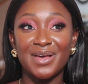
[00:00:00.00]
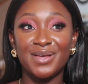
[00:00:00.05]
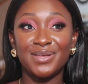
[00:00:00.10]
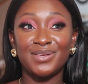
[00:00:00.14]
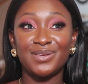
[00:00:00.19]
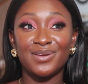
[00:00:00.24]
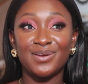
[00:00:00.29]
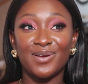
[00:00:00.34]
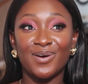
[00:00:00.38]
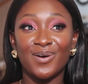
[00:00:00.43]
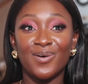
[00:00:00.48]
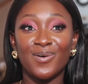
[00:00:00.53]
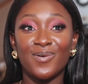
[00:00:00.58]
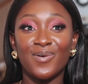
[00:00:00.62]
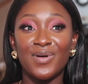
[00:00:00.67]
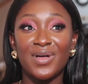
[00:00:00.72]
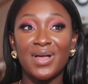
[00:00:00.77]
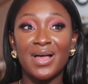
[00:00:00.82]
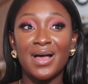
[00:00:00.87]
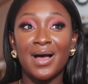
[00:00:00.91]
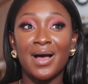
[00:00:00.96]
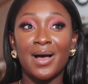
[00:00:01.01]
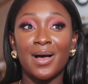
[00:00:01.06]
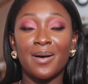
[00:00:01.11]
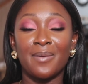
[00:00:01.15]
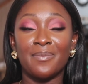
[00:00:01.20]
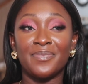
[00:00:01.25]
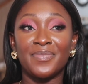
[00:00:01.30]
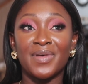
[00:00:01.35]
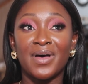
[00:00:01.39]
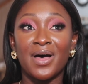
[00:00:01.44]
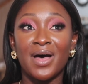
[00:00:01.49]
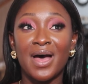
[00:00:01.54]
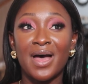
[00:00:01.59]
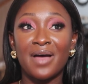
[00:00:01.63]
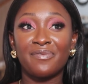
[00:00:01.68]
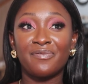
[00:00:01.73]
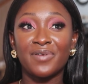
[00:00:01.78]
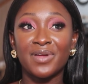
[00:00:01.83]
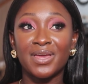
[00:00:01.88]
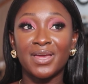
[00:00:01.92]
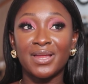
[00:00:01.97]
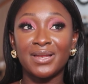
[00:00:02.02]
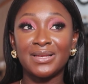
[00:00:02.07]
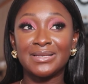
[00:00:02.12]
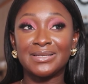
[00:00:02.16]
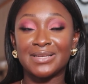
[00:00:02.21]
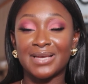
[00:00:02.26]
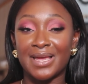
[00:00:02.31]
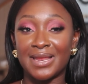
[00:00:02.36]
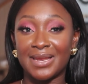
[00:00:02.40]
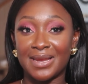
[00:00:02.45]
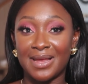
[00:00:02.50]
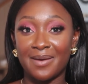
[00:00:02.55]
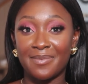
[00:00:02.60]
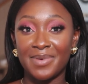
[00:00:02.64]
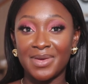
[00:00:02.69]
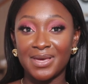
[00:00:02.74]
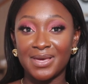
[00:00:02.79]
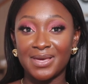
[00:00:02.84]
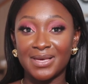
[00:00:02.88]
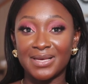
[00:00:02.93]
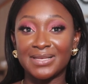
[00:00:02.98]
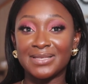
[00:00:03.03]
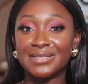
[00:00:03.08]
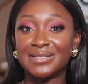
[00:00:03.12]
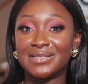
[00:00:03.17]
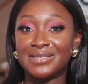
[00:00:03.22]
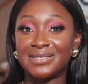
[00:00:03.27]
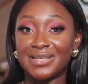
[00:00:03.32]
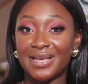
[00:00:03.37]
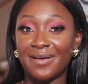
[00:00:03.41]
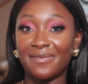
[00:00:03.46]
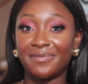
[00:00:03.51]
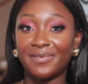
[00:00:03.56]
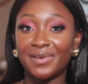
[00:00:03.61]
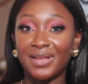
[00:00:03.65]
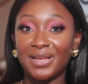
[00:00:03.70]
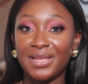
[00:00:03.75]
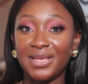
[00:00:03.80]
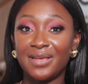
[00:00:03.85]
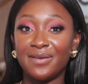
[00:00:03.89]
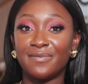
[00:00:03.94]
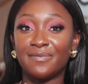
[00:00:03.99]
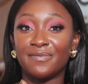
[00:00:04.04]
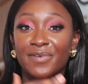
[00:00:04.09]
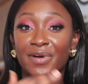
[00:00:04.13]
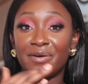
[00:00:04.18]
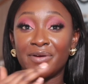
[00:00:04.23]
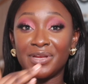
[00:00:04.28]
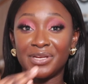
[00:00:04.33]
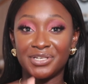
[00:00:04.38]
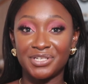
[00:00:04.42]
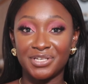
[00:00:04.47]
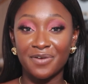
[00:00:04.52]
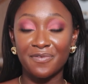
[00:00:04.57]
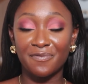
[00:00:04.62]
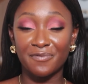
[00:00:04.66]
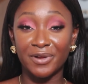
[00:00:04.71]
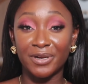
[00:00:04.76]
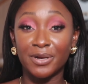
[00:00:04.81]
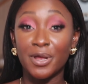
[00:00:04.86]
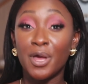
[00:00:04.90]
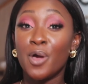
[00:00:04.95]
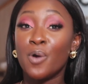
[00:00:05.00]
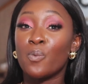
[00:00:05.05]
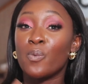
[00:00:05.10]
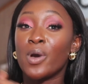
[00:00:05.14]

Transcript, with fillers: you know, um, the African dynamic is definitely very different,